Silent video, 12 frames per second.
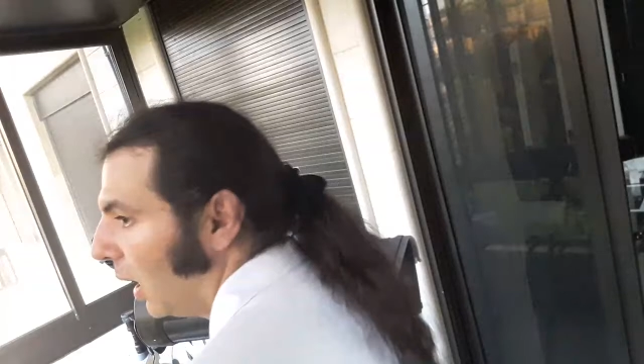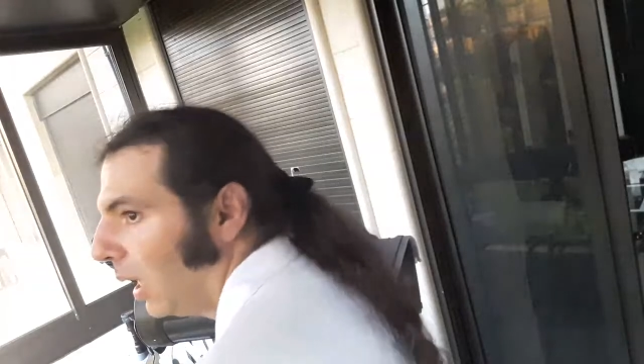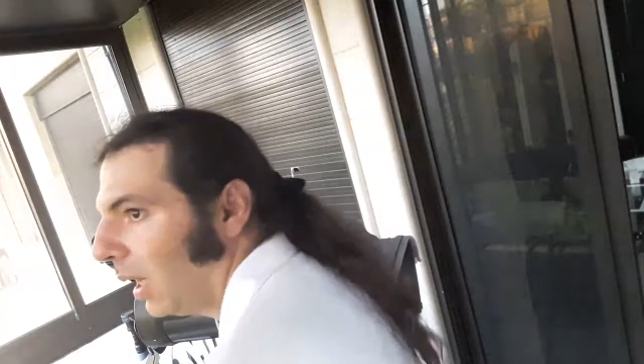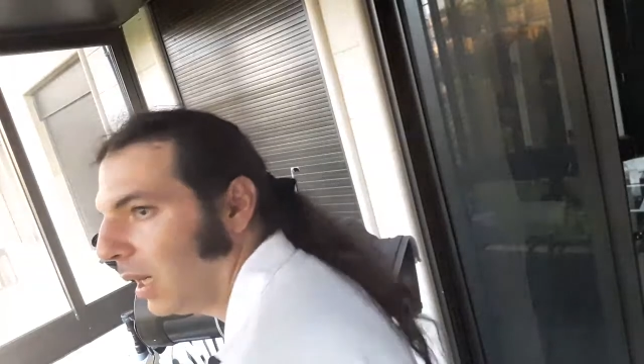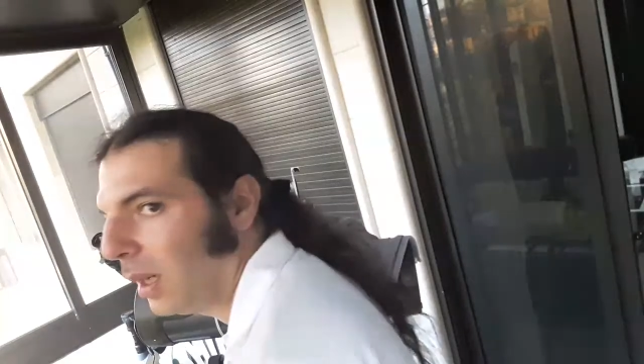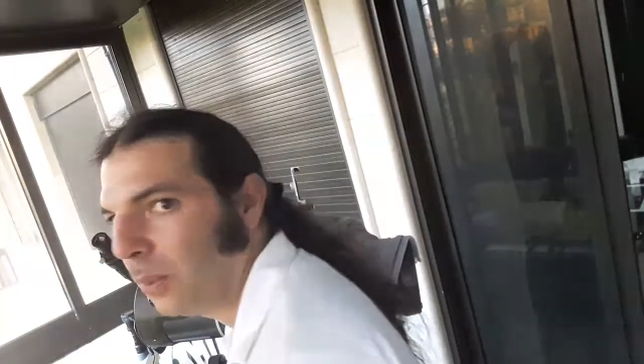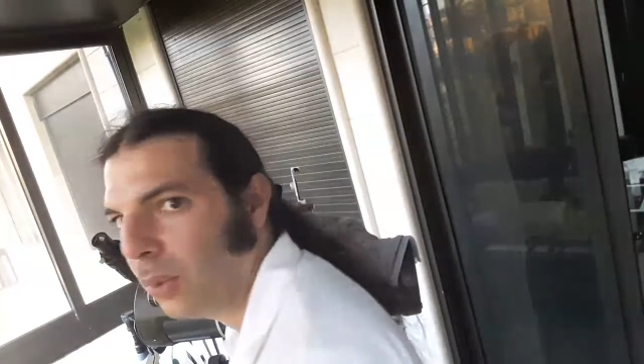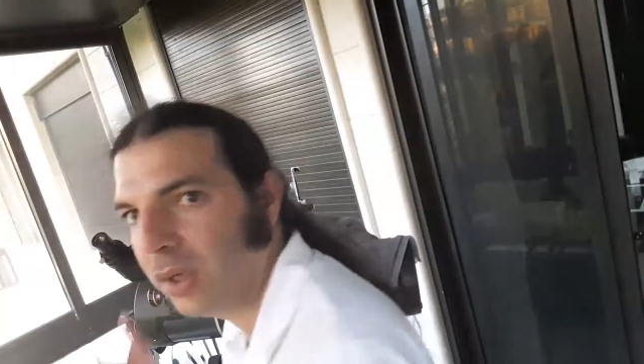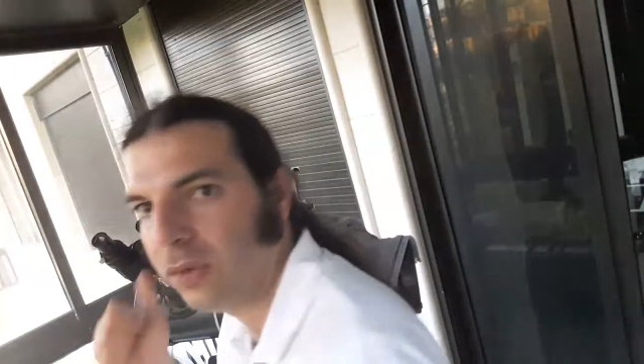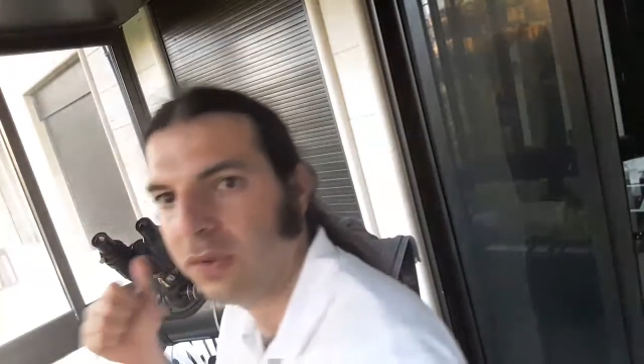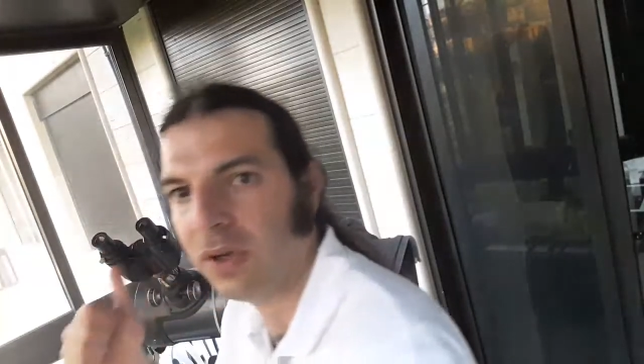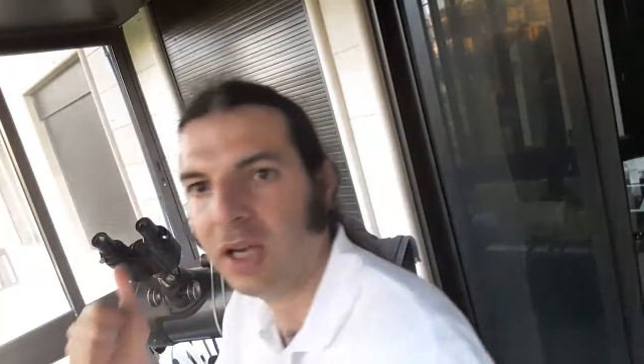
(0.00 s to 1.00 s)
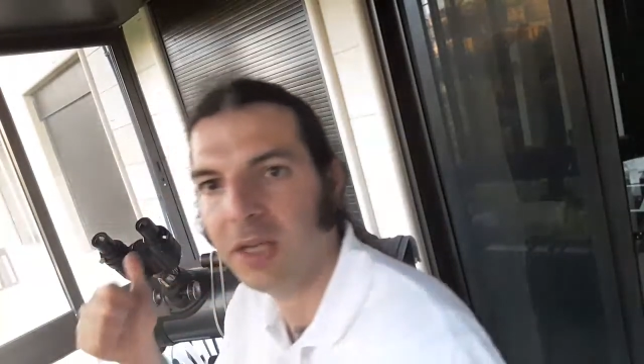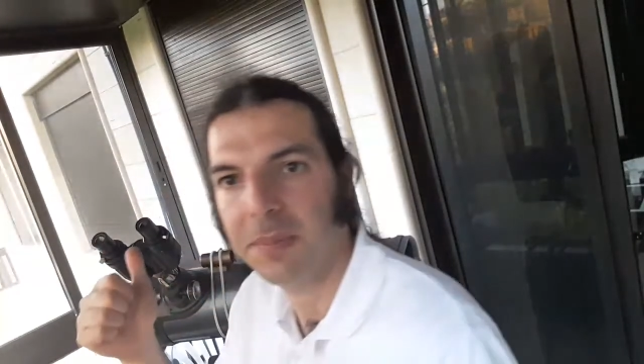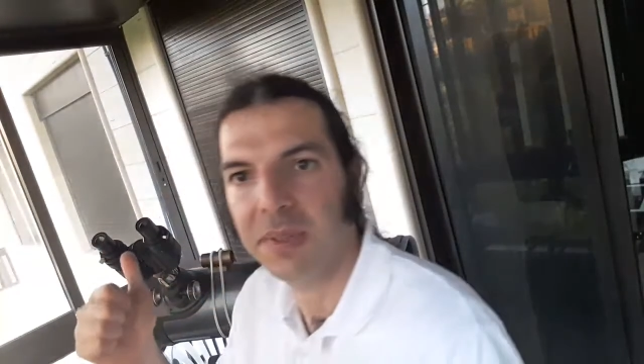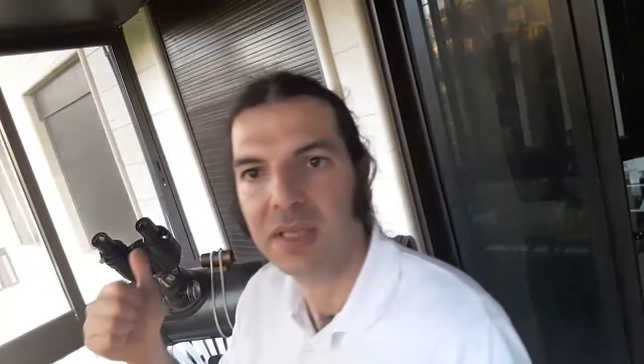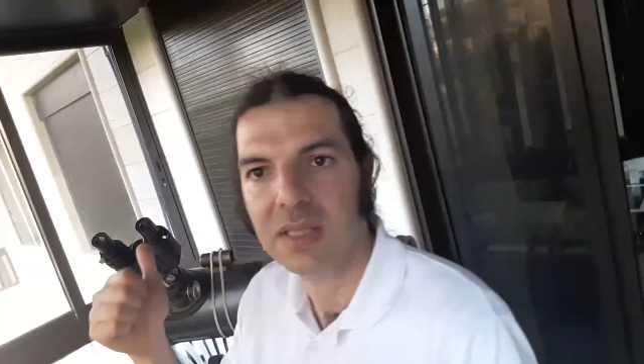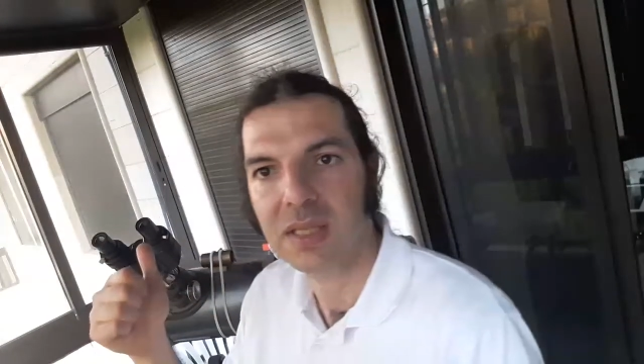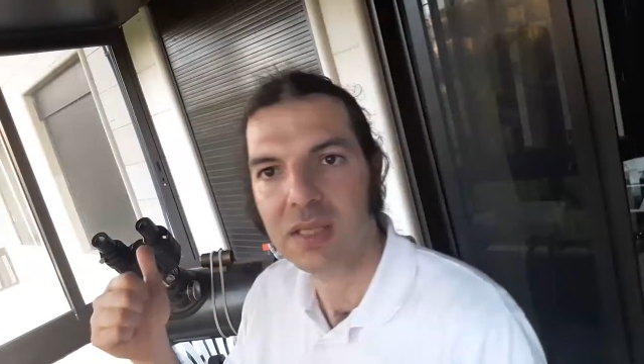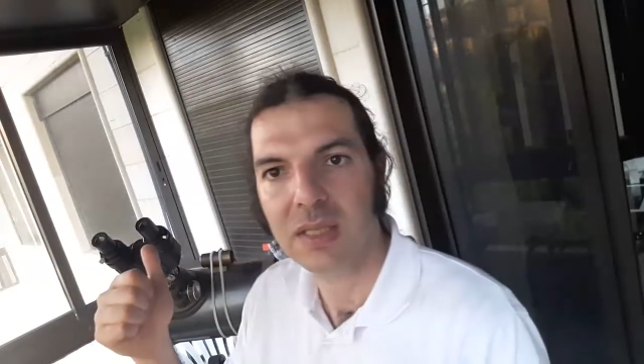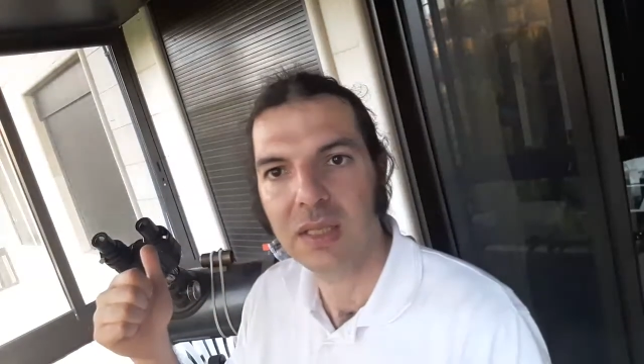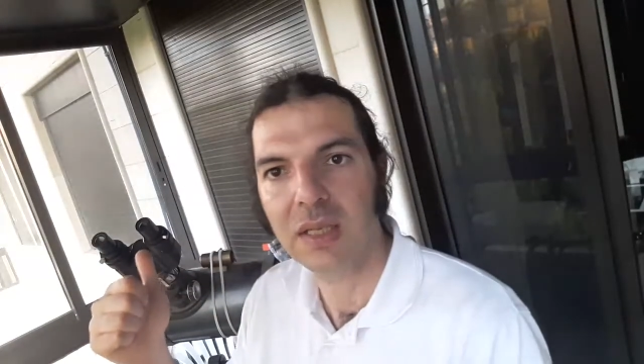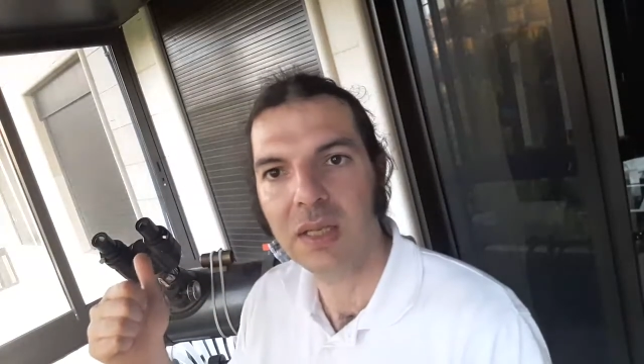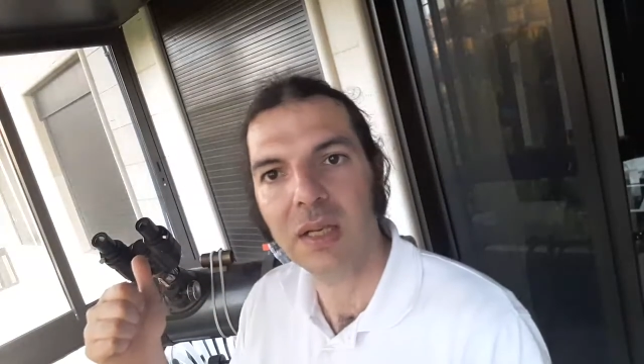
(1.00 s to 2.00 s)
one of the eyepieces
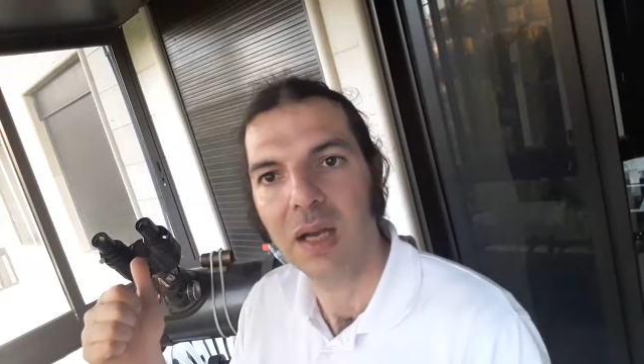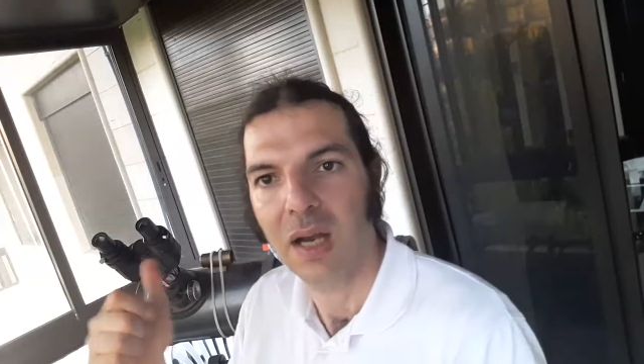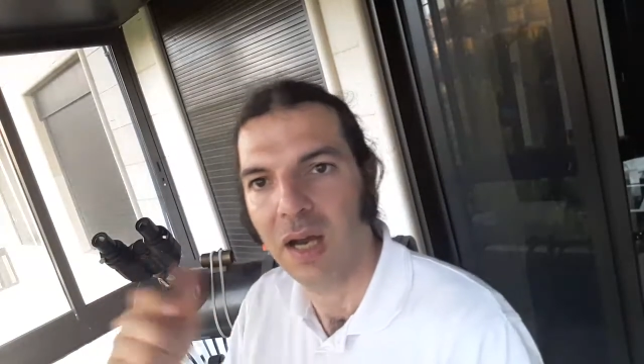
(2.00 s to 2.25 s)
here